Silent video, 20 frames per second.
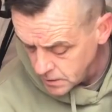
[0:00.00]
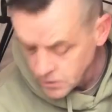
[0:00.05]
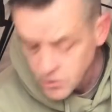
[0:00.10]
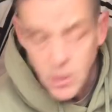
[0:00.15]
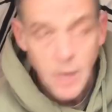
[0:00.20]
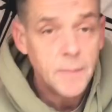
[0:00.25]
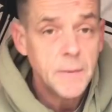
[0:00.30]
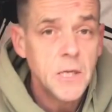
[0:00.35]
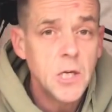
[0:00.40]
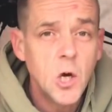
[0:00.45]

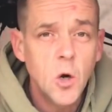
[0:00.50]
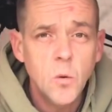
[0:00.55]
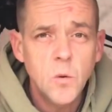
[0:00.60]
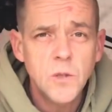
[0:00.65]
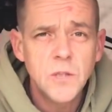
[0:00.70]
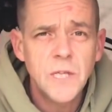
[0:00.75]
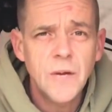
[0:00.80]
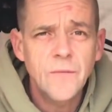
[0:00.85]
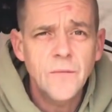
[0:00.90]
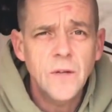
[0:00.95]
somebody caught a
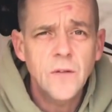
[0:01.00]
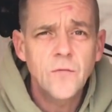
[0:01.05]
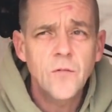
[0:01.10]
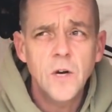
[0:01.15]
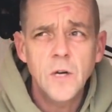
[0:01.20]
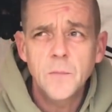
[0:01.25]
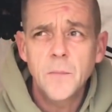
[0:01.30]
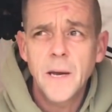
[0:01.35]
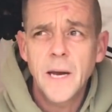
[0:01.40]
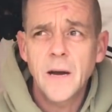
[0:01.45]

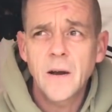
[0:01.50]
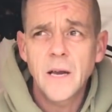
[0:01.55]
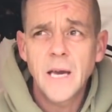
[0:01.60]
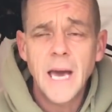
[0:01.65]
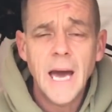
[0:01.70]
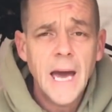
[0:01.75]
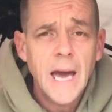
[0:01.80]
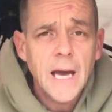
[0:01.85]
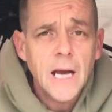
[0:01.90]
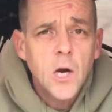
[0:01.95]
73-pound
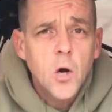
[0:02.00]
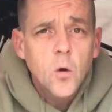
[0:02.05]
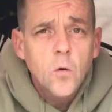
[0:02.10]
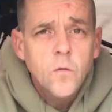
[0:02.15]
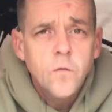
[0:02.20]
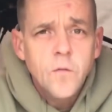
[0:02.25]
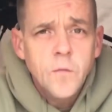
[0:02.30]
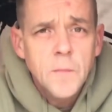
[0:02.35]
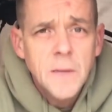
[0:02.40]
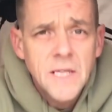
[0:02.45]
cat,
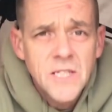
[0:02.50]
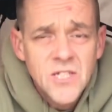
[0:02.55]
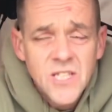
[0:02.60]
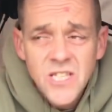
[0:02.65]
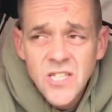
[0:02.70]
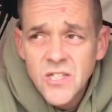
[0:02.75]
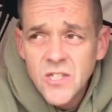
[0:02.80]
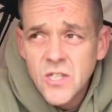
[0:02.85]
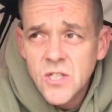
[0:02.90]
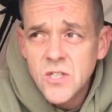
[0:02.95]
called for me
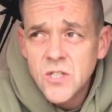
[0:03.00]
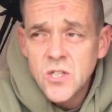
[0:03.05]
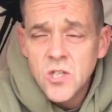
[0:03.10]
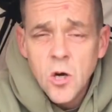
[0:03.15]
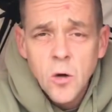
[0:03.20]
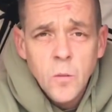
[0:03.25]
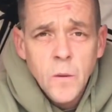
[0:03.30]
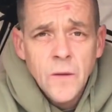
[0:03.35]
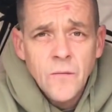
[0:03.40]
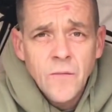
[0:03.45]
assistance.
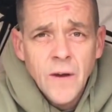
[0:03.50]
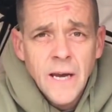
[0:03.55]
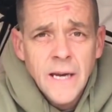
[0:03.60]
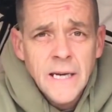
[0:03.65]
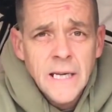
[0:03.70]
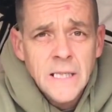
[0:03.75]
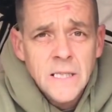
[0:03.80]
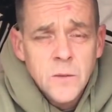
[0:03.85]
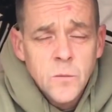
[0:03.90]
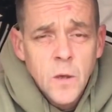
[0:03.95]
I went
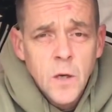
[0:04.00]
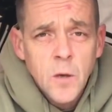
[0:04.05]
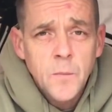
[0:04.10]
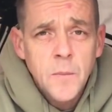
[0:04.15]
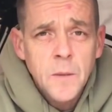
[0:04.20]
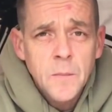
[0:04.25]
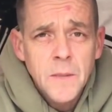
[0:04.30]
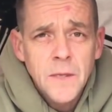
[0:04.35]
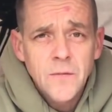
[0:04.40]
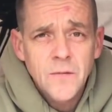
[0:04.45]
round there to help
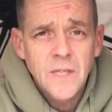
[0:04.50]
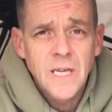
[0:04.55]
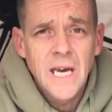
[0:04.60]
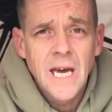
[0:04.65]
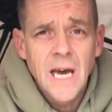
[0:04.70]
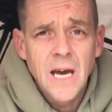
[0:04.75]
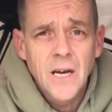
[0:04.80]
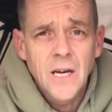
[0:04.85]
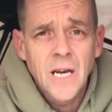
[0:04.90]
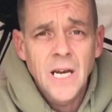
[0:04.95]
him lift it
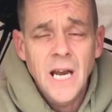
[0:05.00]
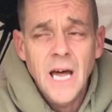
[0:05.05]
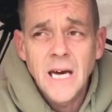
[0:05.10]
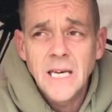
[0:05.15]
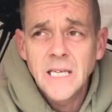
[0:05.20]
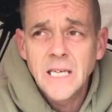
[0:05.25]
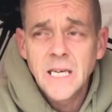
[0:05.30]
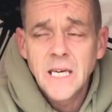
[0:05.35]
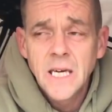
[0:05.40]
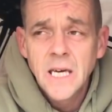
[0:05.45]
out of the
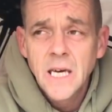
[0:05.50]
lake.